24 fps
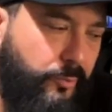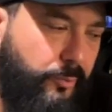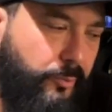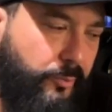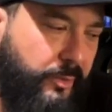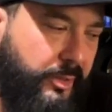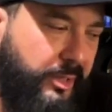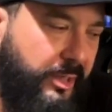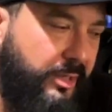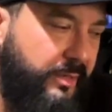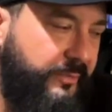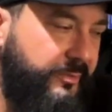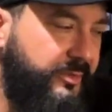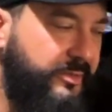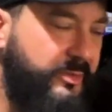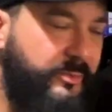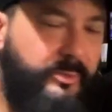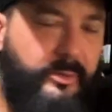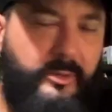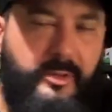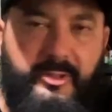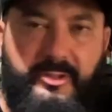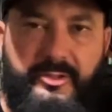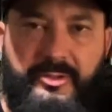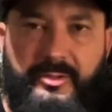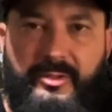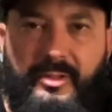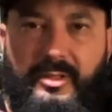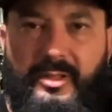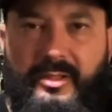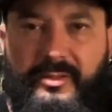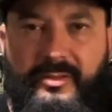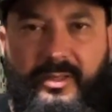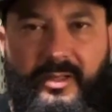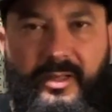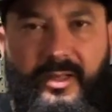kind of a departure
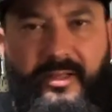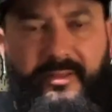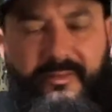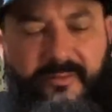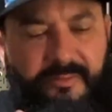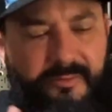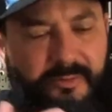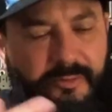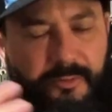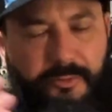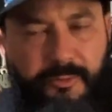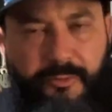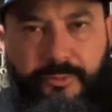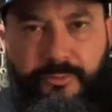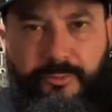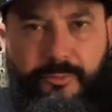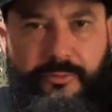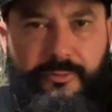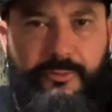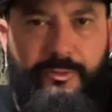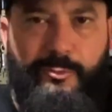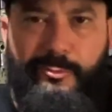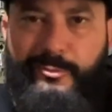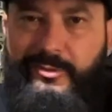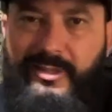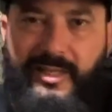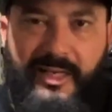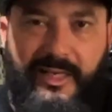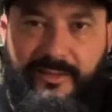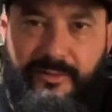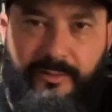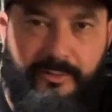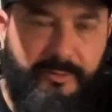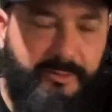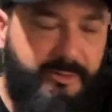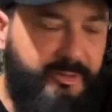along the lines of the usual super
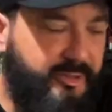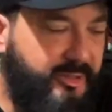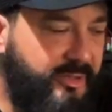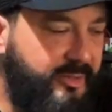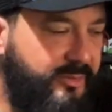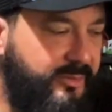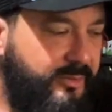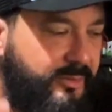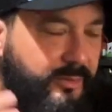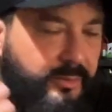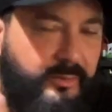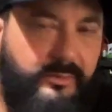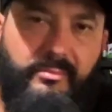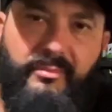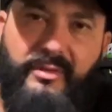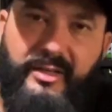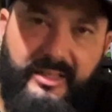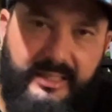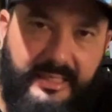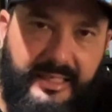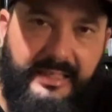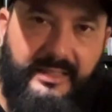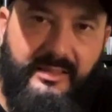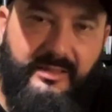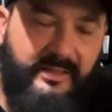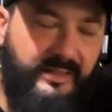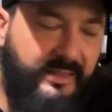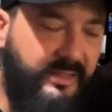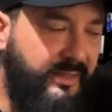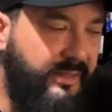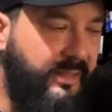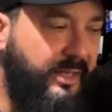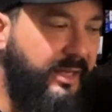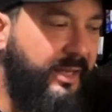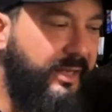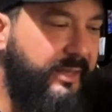tactical shit, so I kind of dig
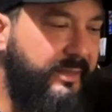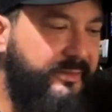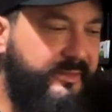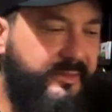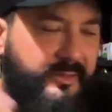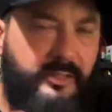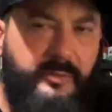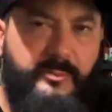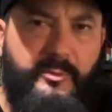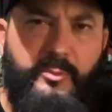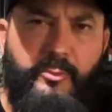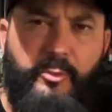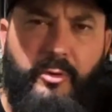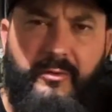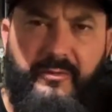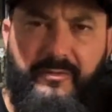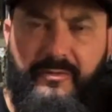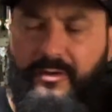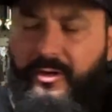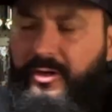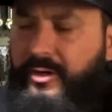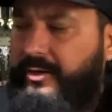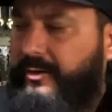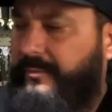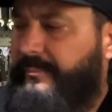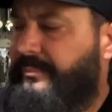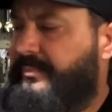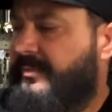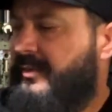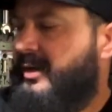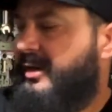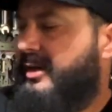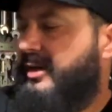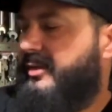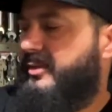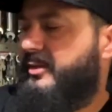that. It's a little bit more fun.
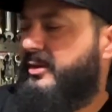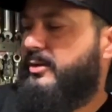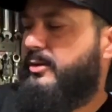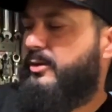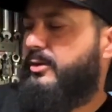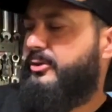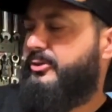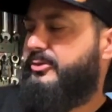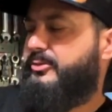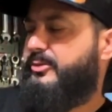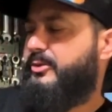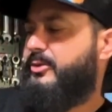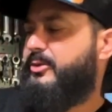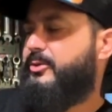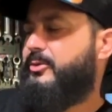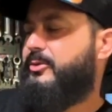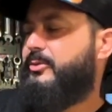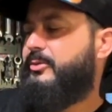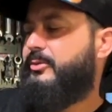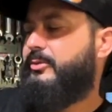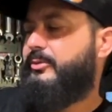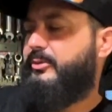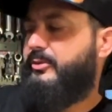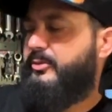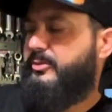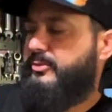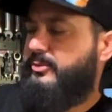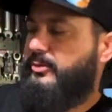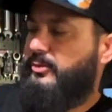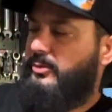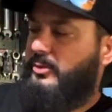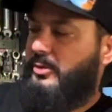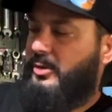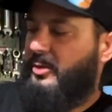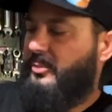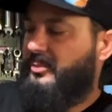And then also this
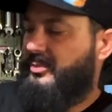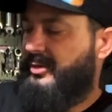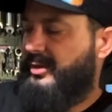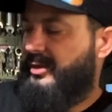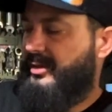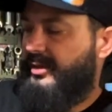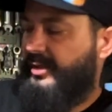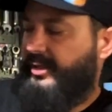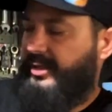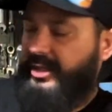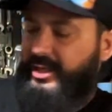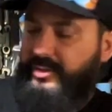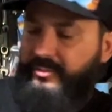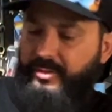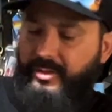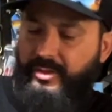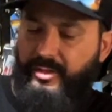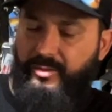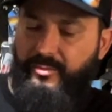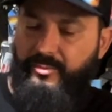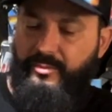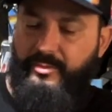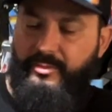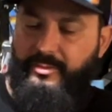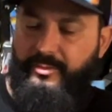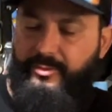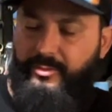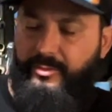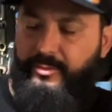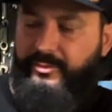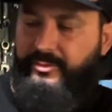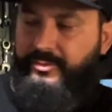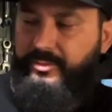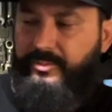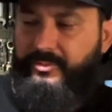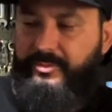new company that came out, I want to
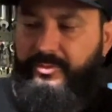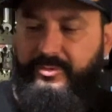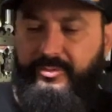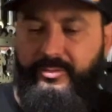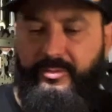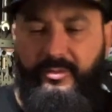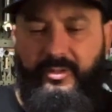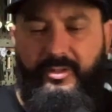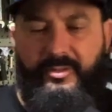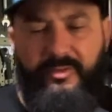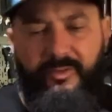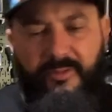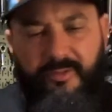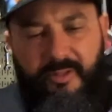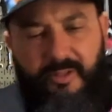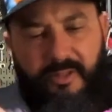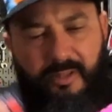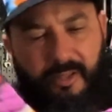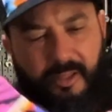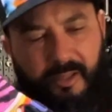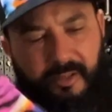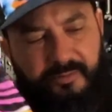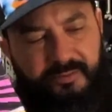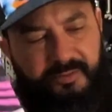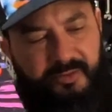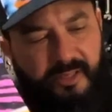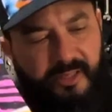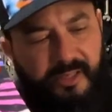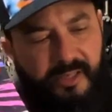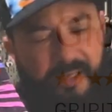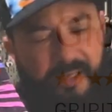throw this up there. So these are the gloves that I